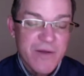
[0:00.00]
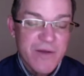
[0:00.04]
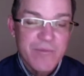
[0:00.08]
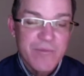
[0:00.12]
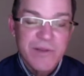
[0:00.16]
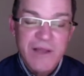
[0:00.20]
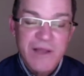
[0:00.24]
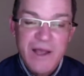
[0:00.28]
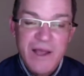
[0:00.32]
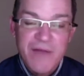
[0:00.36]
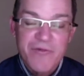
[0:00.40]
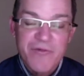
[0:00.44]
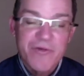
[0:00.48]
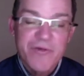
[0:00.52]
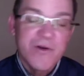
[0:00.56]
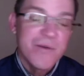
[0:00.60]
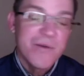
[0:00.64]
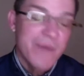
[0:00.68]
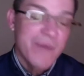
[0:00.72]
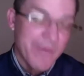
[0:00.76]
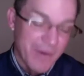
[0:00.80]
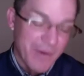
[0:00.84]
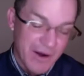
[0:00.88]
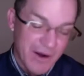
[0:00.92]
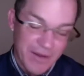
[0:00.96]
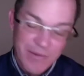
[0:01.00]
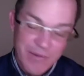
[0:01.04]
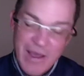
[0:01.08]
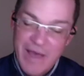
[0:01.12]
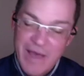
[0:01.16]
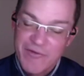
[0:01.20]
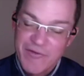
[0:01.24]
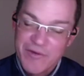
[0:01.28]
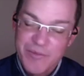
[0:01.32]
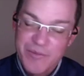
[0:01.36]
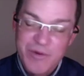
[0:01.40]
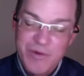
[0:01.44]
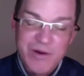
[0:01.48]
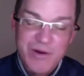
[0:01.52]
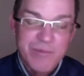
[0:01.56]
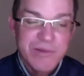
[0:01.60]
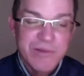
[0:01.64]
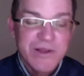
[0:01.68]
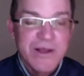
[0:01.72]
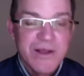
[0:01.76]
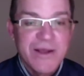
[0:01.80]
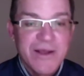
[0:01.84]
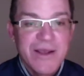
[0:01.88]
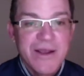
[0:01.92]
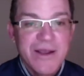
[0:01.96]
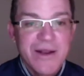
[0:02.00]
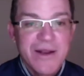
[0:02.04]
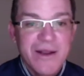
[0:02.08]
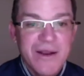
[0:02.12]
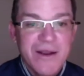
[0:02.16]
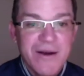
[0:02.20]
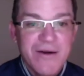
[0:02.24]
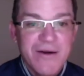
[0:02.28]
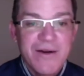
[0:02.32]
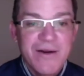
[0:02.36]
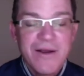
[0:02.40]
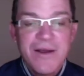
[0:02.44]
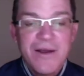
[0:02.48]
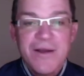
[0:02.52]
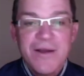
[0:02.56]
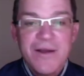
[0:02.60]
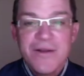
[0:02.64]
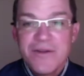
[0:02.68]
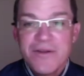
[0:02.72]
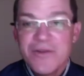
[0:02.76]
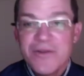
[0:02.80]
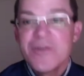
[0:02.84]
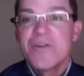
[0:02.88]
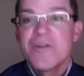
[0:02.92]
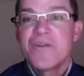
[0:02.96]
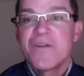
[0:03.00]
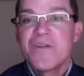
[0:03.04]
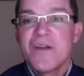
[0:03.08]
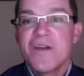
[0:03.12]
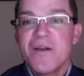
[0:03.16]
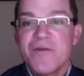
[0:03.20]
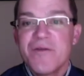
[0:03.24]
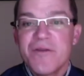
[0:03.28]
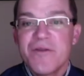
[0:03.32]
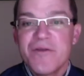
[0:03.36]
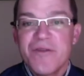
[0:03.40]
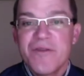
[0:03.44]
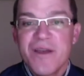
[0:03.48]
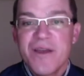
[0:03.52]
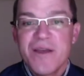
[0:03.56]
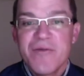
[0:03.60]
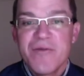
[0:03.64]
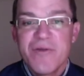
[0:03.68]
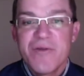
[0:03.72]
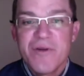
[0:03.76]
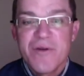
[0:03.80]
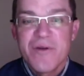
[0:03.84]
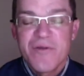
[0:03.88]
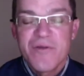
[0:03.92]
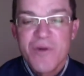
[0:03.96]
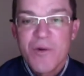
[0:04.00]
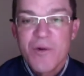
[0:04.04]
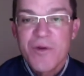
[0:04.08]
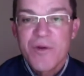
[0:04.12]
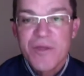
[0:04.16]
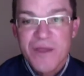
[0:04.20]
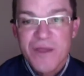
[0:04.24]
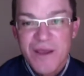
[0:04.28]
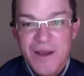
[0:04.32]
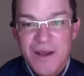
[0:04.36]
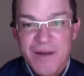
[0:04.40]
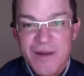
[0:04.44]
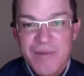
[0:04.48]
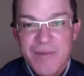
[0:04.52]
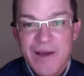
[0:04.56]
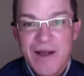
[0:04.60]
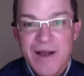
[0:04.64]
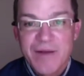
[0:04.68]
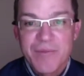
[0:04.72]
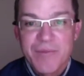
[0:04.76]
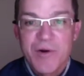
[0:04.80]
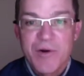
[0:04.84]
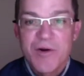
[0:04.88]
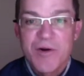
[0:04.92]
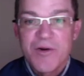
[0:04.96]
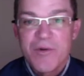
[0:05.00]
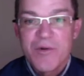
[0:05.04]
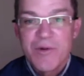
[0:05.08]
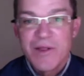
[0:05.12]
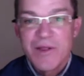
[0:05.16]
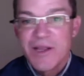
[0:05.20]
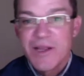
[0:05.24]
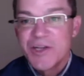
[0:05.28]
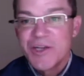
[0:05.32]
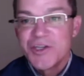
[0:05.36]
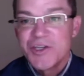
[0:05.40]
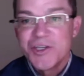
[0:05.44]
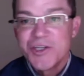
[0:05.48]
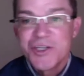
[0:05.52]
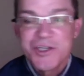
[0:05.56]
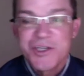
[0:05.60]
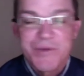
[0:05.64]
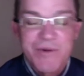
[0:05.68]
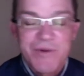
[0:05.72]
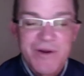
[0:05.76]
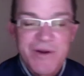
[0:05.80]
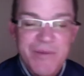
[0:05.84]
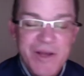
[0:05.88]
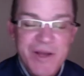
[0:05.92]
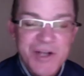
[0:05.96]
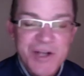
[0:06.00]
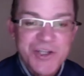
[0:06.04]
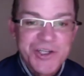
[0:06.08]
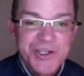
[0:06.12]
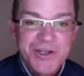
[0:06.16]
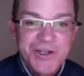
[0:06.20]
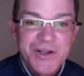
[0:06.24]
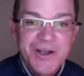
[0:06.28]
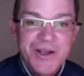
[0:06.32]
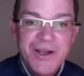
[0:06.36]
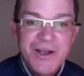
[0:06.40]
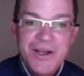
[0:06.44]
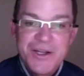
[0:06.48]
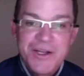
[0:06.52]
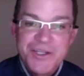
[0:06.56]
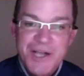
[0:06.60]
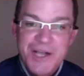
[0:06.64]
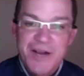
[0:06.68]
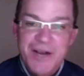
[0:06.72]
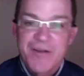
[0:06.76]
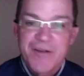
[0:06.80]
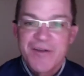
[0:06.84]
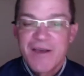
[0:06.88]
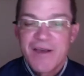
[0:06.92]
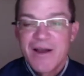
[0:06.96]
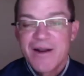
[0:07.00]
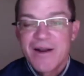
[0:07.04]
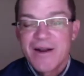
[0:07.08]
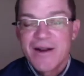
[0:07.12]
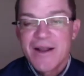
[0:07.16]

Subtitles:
platform. I'm going to have to put a plug in here. Do yourself a favor. If you're thinking about partner relationship automation, check us out at